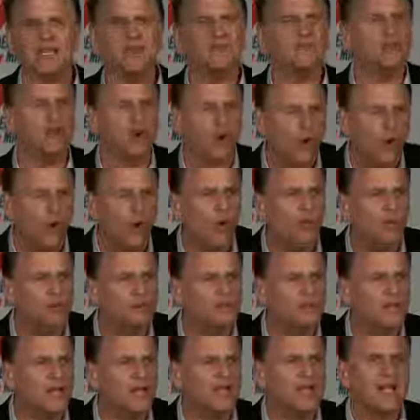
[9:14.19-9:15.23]
Even
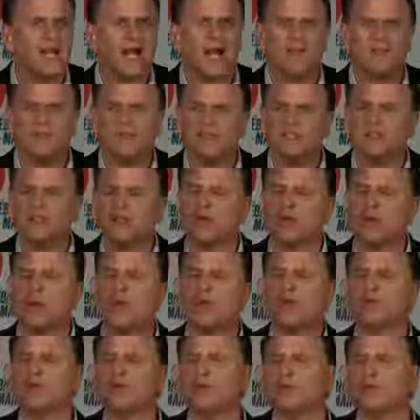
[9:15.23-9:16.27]
homes, after this
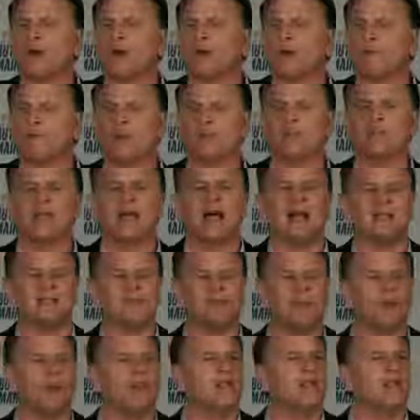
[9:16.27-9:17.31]
incredible run-up of the
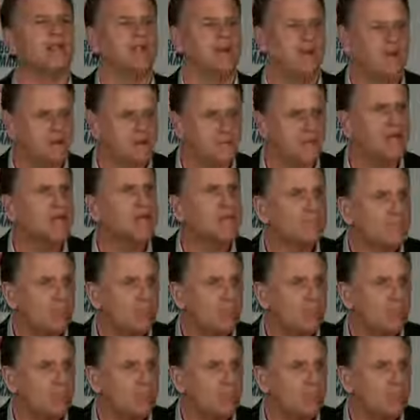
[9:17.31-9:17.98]
last 20 years,